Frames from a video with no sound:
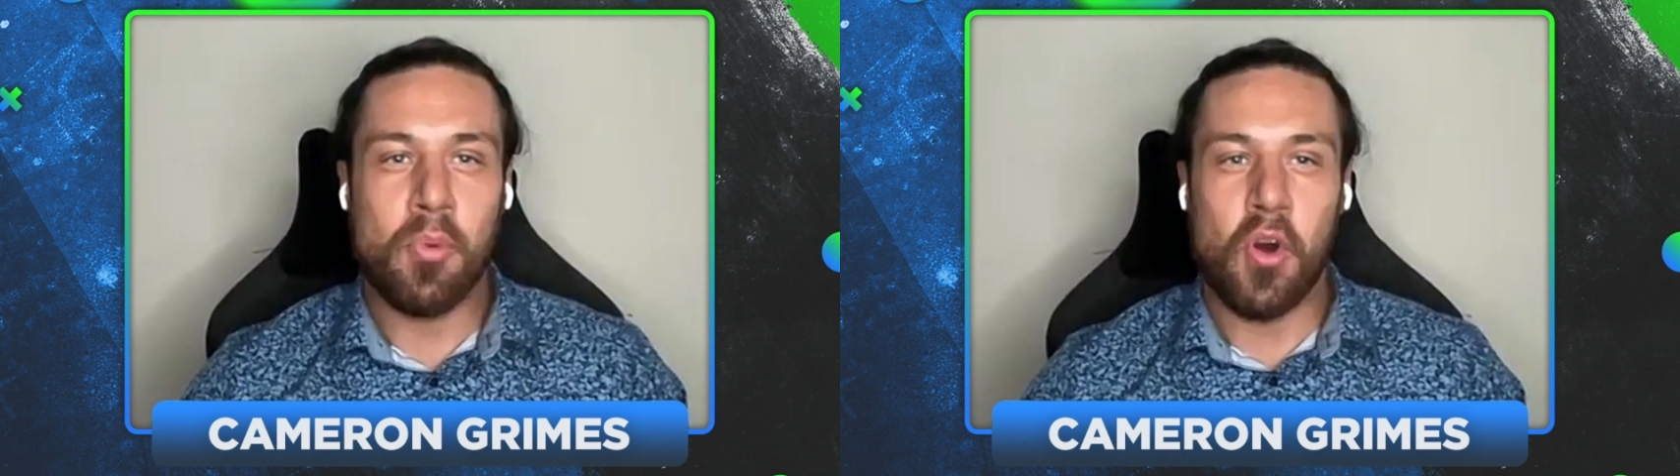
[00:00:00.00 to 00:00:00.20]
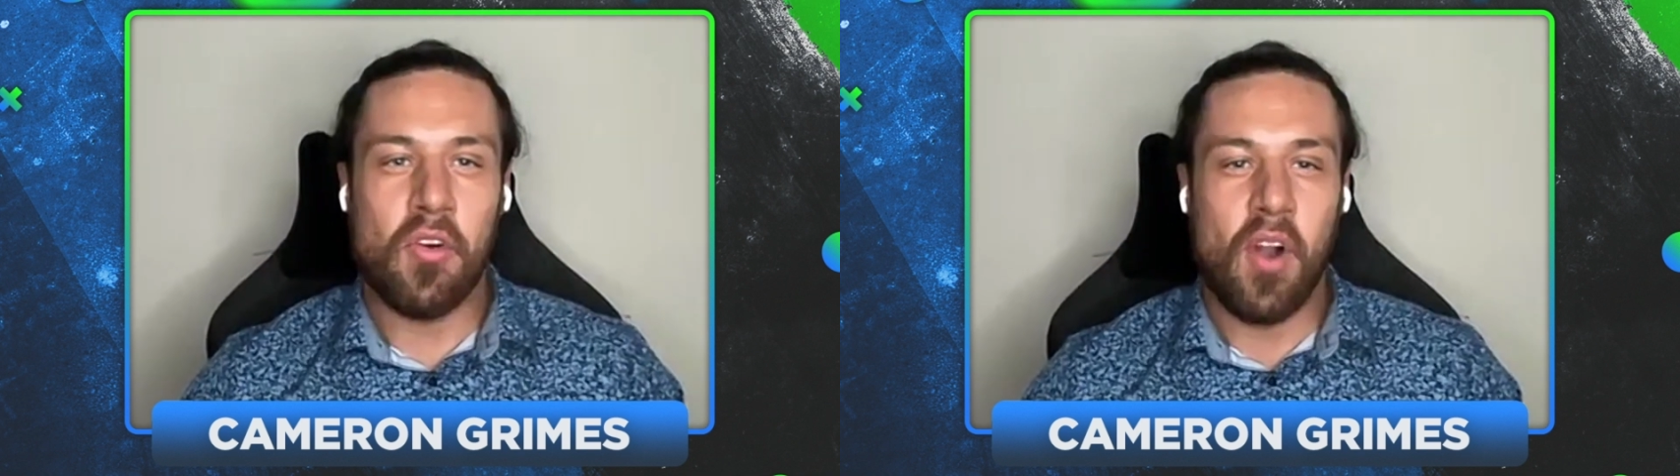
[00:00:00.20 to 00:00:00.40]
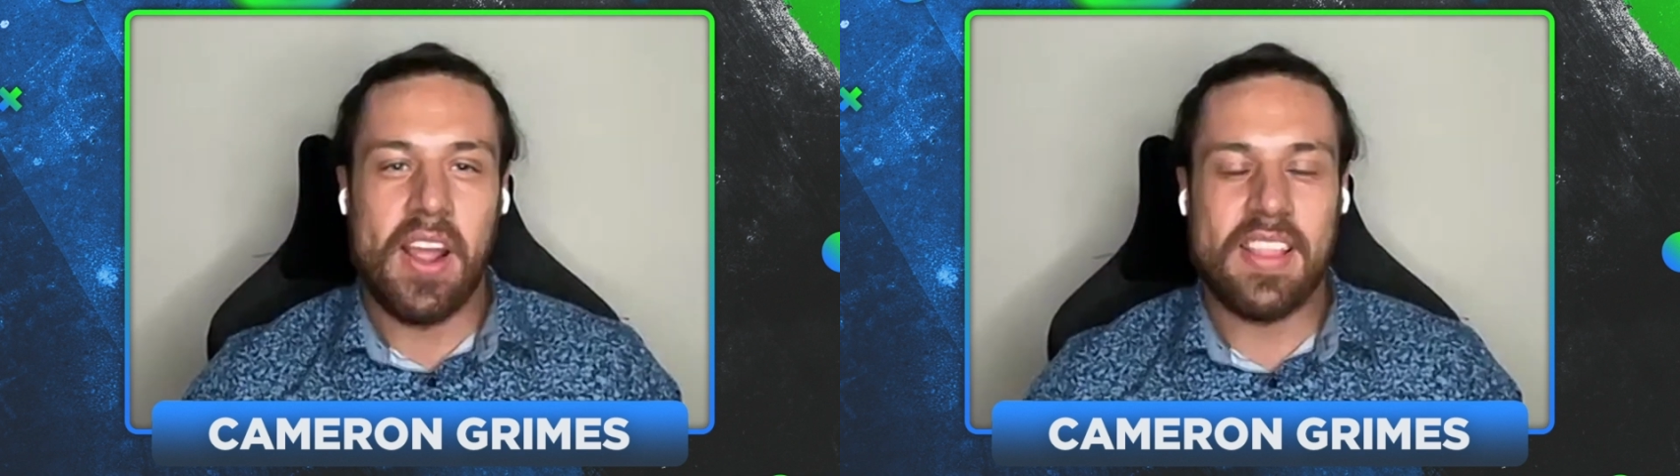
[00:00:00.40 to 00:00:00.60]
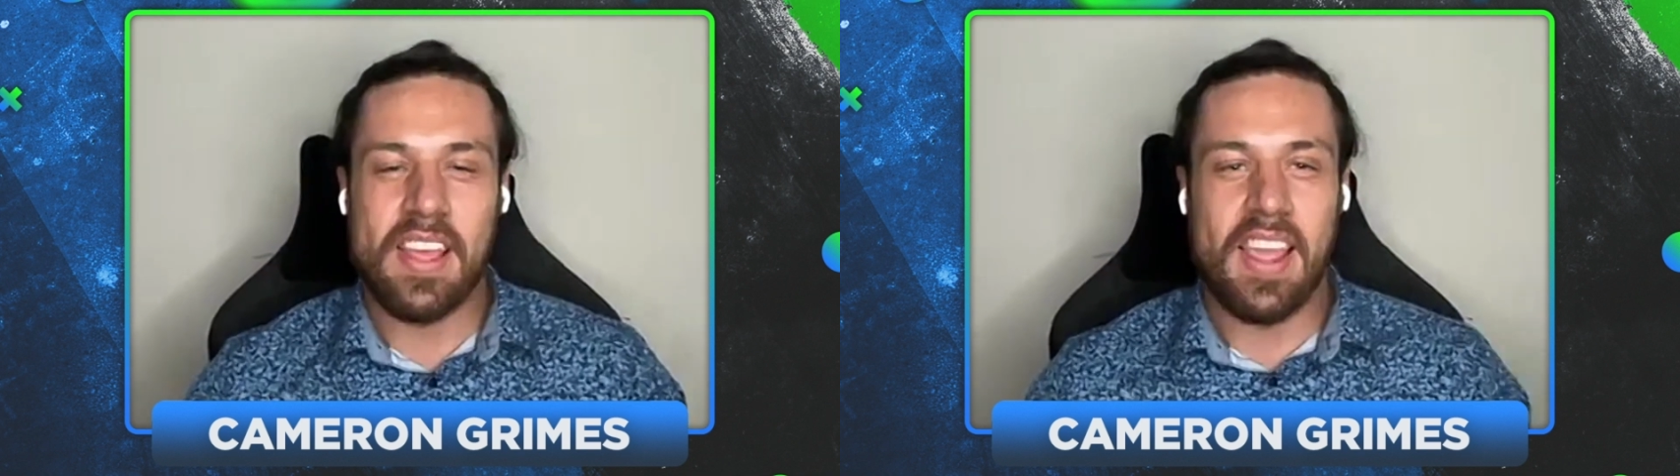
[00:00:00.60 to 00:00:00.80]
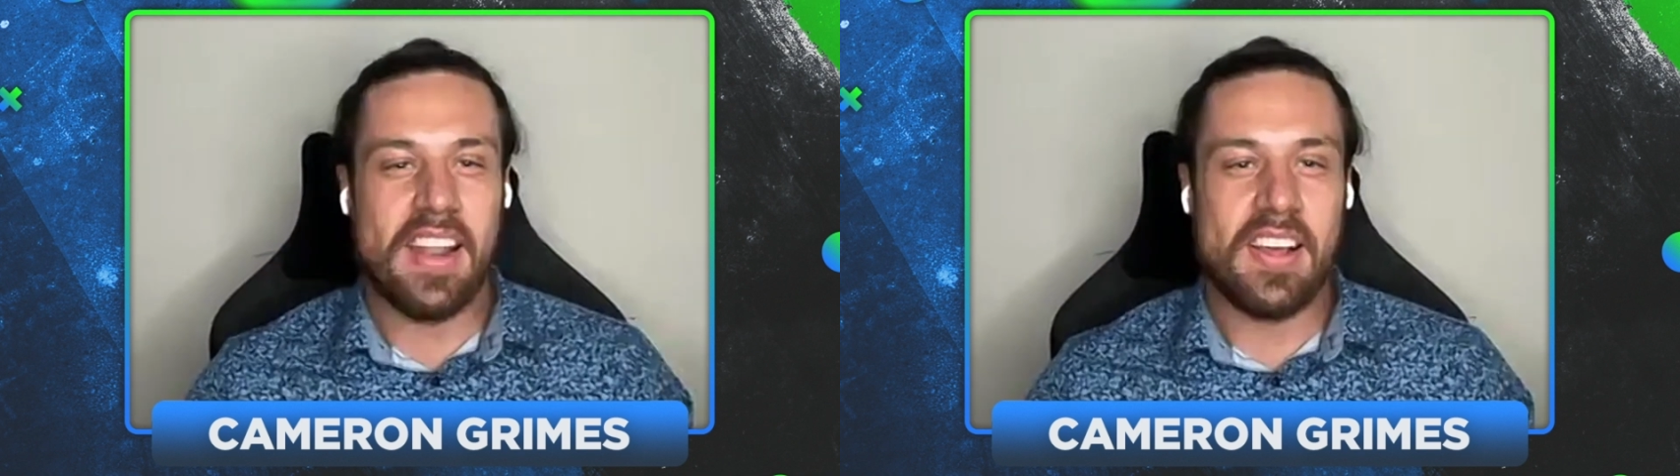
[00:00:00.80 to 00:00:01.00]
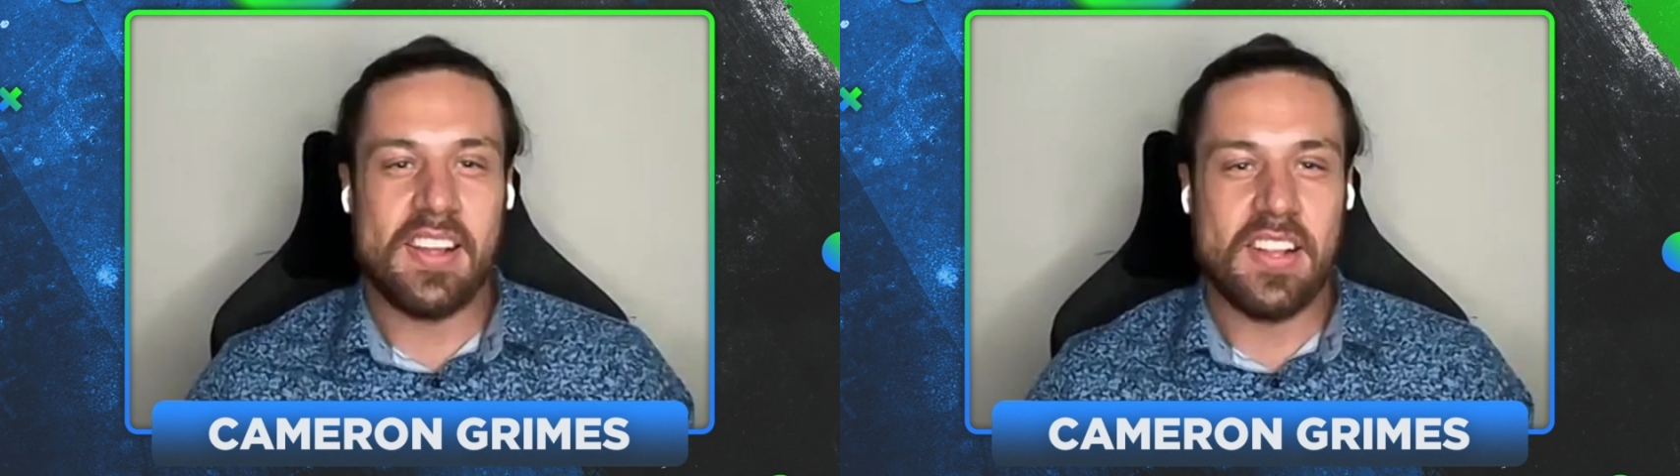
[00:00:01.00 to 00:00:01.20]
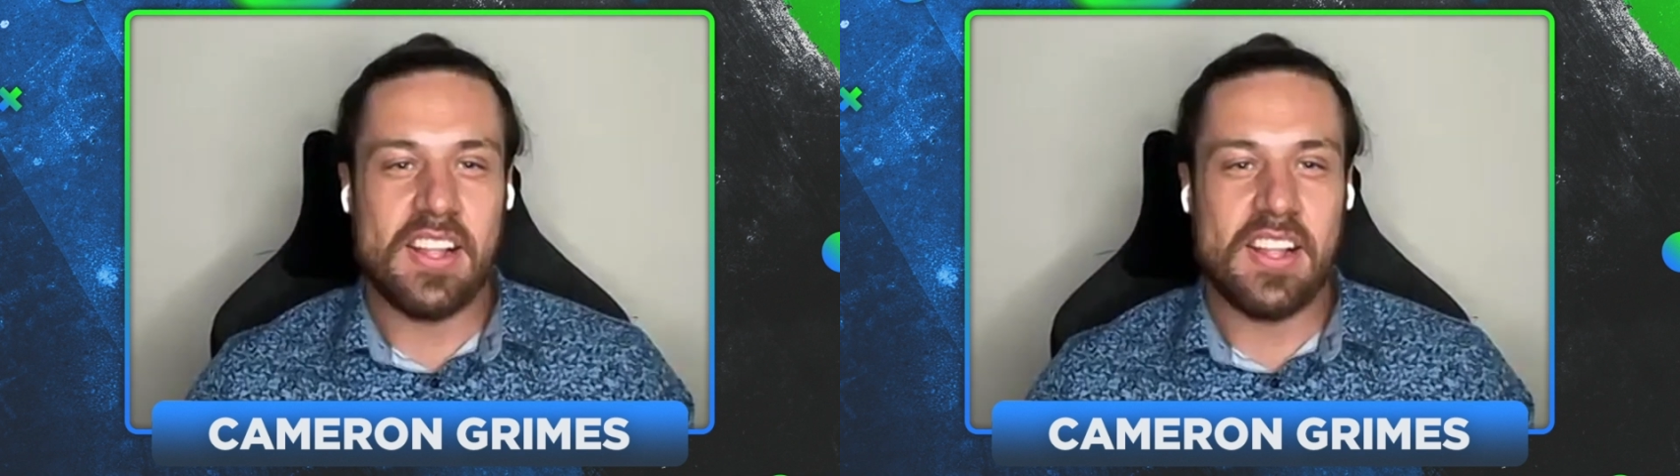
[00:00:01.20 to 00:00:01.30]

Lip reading: boy, right, that kind of